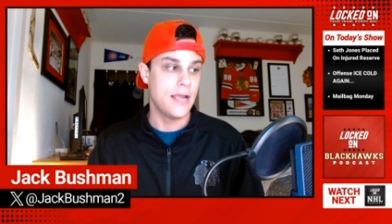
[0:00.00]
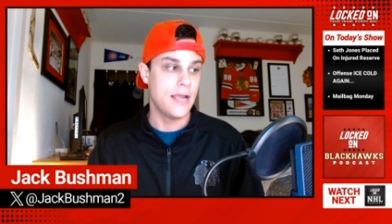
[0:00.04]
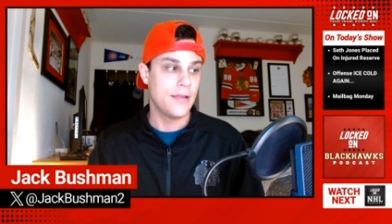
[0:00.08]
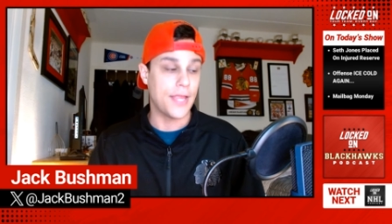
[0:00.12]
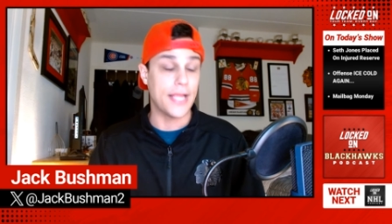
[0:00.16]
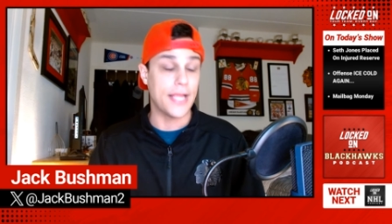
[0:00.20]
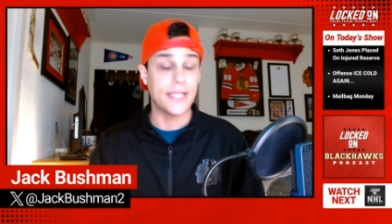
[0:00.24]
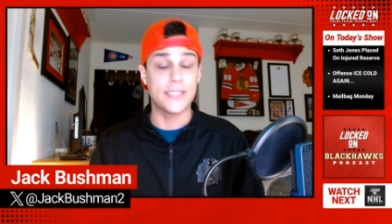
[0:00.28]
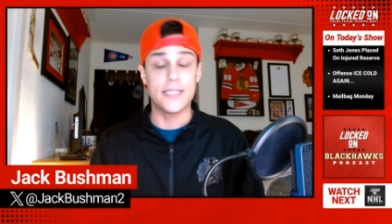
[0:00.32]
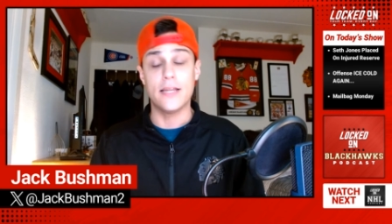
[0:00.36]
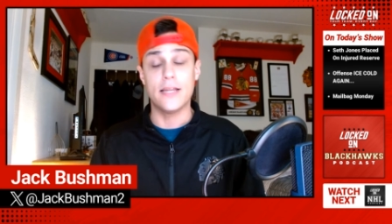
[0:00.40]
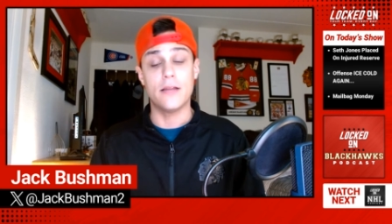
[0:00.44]

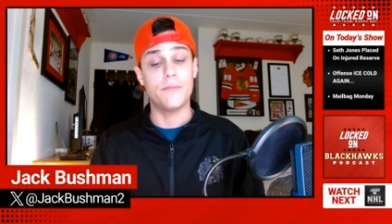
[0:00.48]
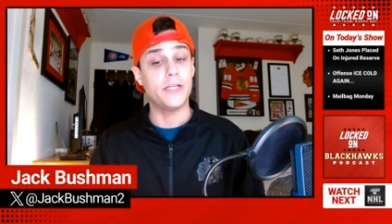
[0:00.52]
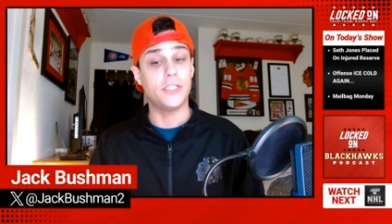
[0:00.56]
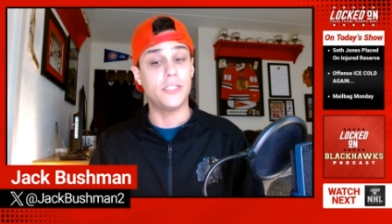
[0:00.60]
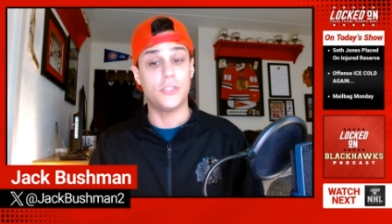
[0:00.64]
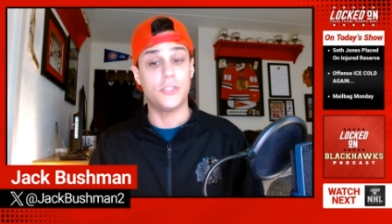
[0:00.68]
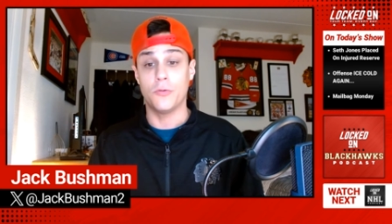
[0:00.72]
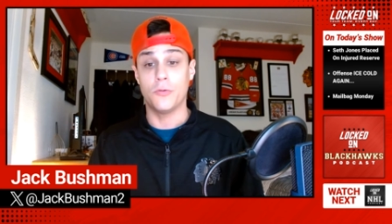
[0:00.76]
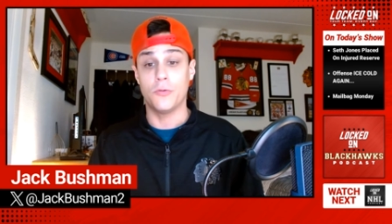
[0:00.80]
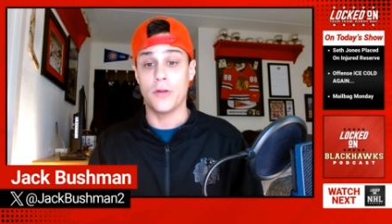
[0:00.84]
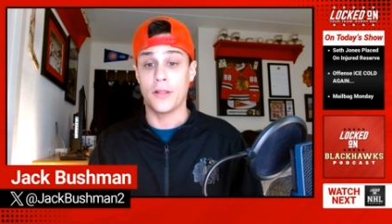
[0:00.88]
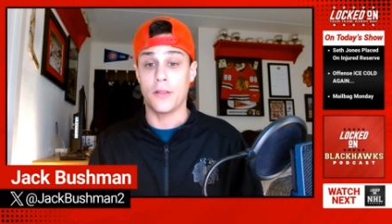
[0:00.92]
They just need to be
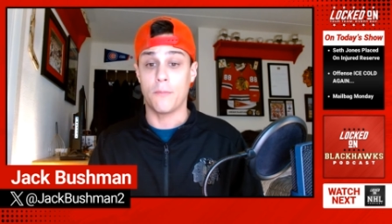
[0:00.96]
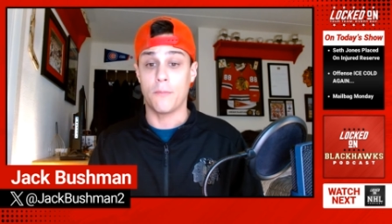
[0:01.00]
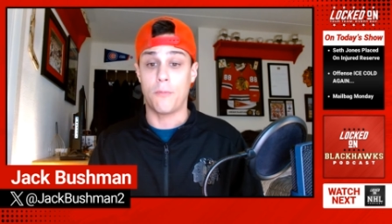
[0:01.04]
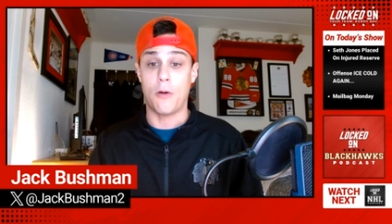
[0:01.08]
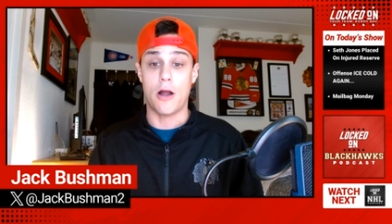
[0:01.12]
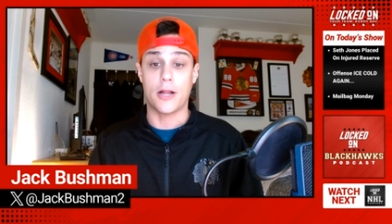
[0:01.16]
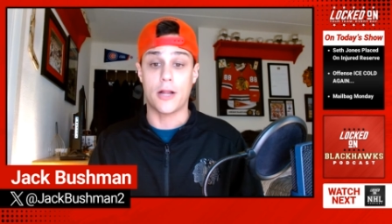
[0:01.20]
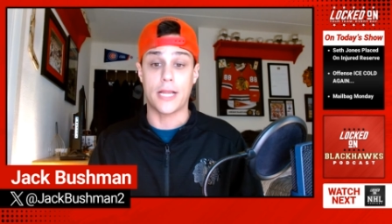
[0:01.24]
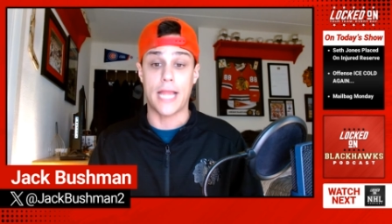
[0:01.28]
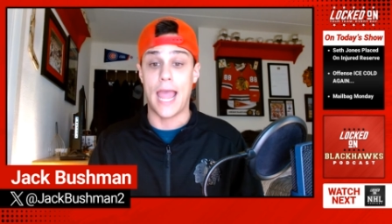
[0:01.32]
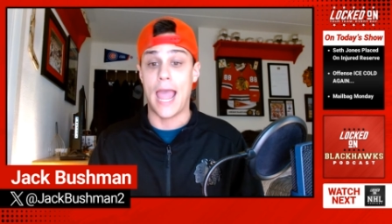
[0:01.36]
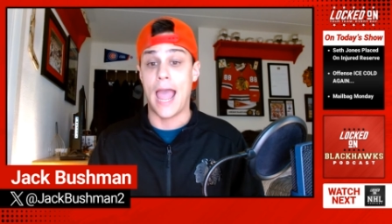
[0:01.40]
shooting the
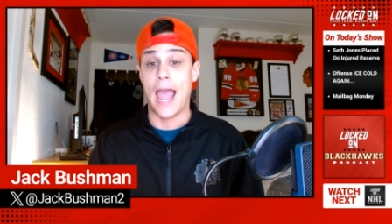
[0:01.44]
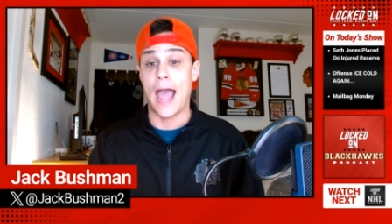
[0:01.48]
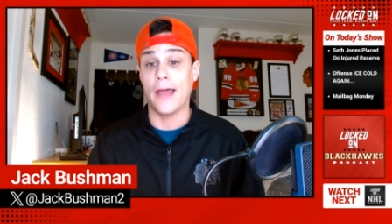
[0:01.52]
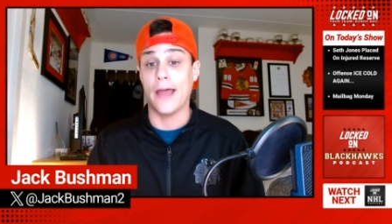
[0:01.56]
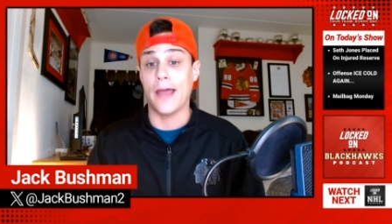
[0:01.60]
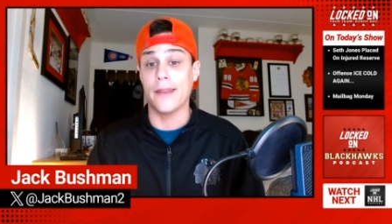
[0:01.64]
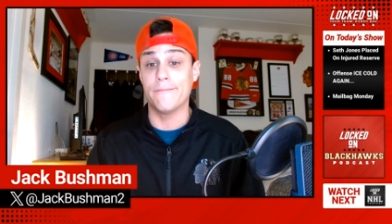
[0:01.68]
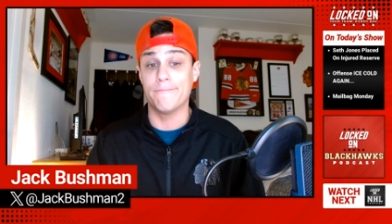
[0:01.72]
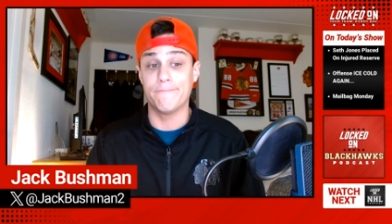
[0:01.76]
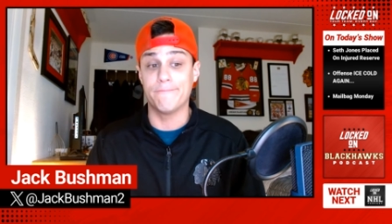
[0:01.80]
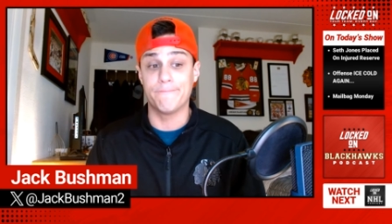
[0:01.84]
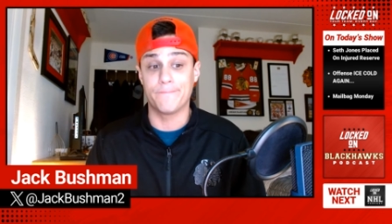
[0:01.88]
puck
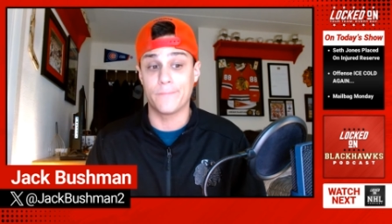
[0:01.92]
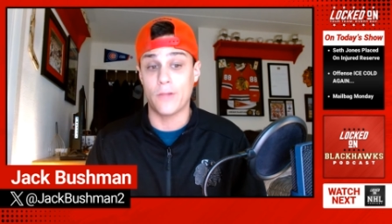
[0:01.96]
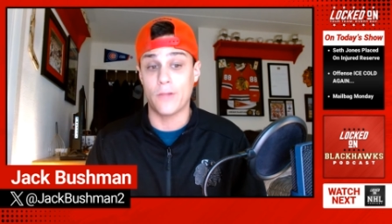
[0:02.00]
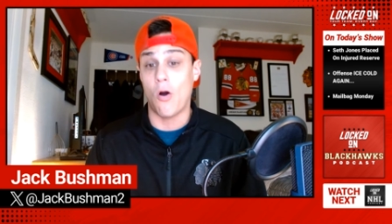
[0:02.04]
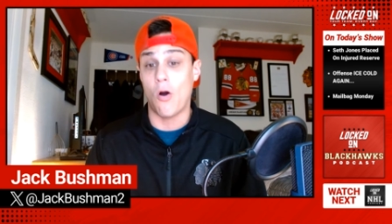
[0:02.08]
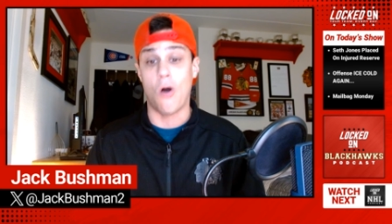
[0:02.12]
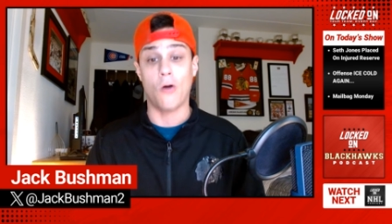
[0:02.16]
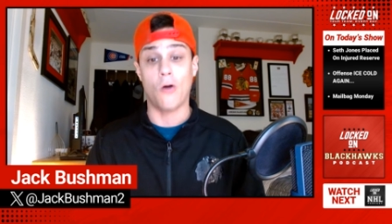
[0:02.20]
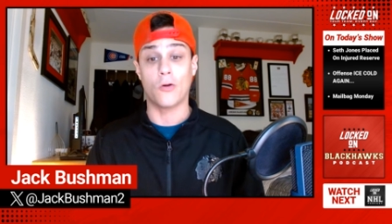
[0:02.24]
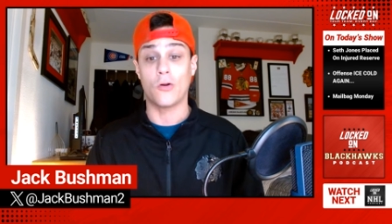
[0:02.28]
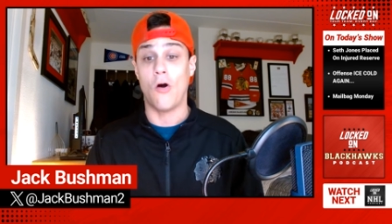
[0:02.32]
at all